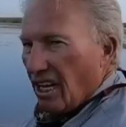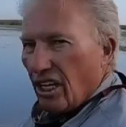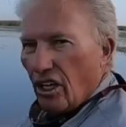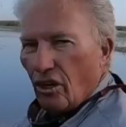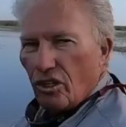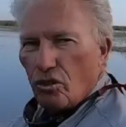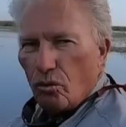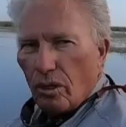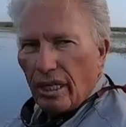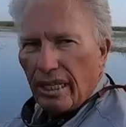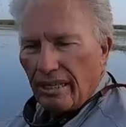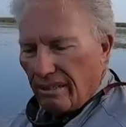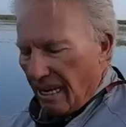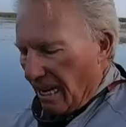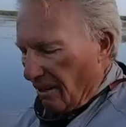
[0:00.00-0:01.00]
You know, it's
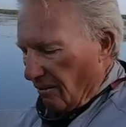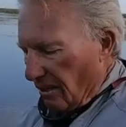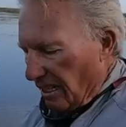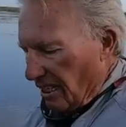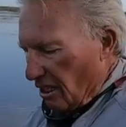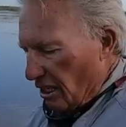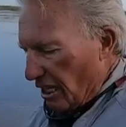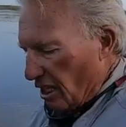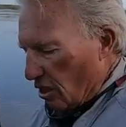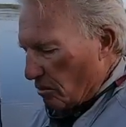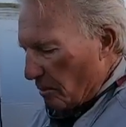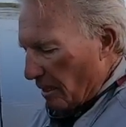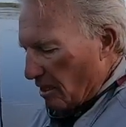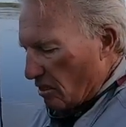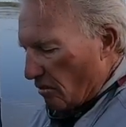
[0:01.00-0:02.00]
really kind of an
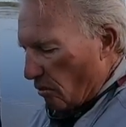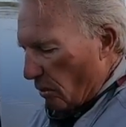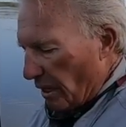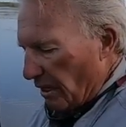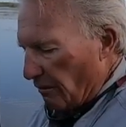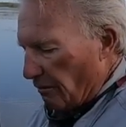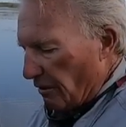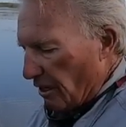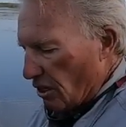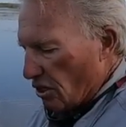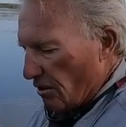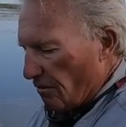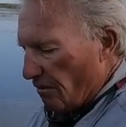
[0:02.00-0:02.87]
inexpensive way to fish.